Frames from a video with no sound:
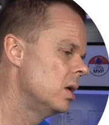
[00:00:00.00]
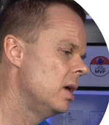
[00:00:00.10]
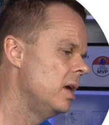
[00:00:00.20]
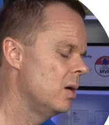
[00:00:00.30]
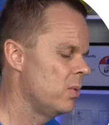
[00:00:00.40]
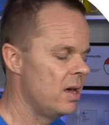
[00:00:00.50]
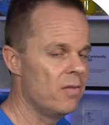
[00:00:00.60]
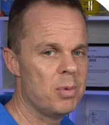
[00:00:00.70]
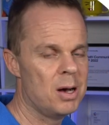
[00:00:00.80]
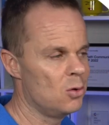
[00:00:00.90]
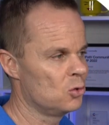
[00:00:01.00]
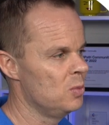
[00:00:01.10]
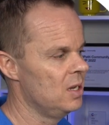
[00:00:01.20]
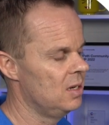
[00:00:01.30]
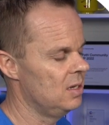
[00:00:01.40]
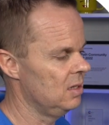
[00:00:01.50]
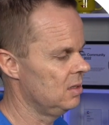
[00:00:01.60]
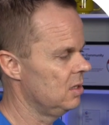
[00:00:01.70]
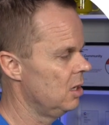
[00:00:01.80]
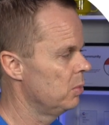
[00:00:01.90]
Here we have Power Automate
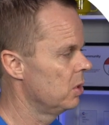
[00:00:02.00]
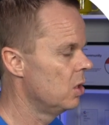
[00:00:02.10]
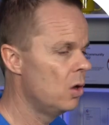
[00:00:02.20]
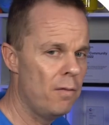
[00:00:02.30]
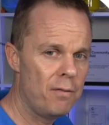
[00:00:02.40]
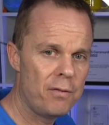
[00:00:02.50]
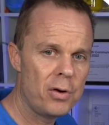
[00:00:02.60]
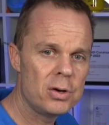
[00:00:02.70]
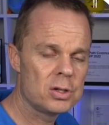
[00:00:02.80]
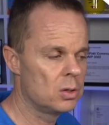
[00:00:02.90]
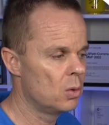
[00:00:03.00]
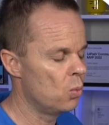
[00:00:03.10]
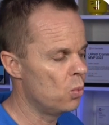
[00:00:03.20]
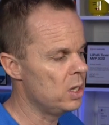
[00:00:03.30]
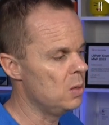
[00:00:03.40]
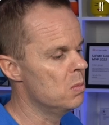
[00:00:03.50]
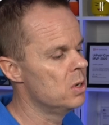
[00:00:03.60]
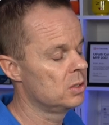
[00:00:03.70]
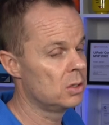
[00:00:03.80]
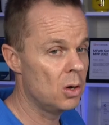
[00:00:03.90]
Desktop. First, we
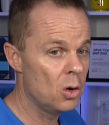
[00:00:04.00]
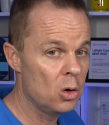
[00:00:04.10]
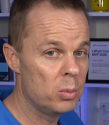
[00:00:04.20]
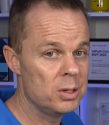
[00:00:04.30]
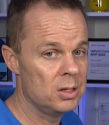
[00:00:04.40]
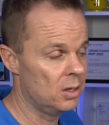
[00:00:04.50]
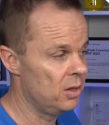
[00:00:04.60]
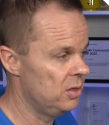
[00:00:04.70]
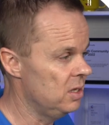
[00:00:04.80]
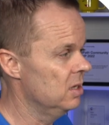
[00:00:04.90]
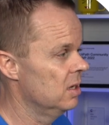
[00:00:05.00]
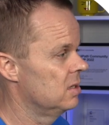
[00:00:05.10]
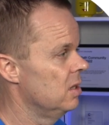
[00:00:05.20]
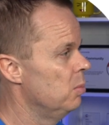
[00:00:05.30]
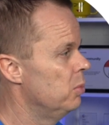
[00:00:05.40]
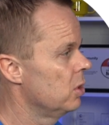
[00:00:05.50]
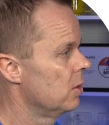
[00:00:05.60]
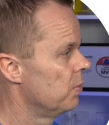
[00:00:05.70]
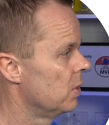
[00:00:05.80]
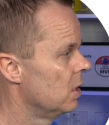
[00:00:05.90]
must open the Excel book.
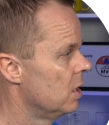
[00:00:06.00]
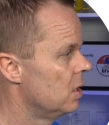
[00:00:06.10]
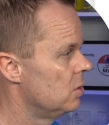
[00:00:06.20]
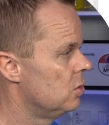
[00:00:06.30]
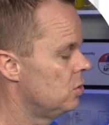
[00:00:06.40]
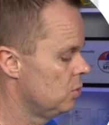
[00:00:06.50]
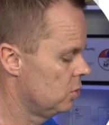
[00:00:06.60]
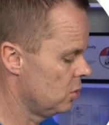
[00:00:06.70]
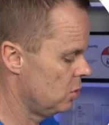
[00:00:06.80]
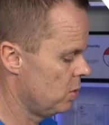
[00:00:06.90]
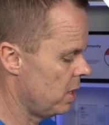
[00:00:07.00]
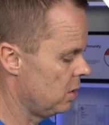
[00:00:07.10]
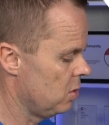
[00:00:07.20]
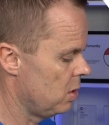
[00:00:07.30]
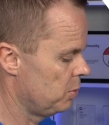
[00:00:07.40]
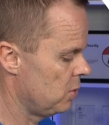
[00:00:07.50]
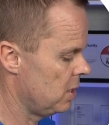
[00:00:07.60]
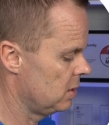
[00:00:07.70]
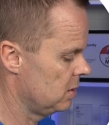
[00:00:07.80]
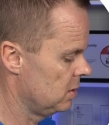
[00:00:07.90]
To do so, I go up to
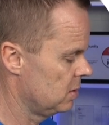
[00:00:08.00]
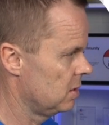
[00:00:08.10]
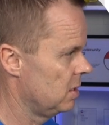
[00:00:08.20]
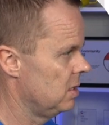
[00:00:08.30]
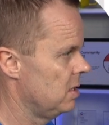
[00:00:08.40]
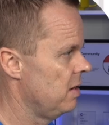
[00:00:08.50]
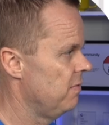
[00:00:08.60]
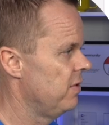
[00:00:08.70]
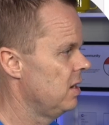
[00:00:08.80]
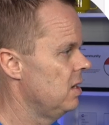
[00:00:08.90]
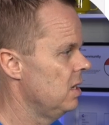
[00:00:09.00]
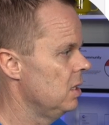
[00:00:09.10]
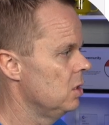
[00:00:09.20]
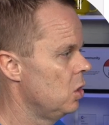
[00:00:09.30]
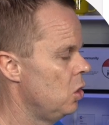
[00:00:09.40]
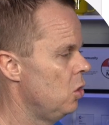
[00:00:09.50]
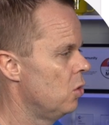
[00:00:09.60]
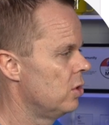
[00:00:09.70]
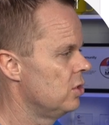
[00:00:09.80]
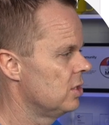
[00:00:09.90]
Actions, and then I find a
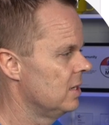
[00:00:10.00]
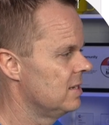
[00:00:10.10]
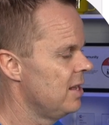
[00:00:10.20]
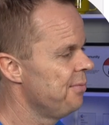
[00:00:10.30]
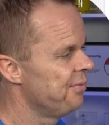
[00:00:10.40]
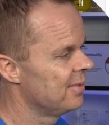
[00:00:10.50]
Launch Excel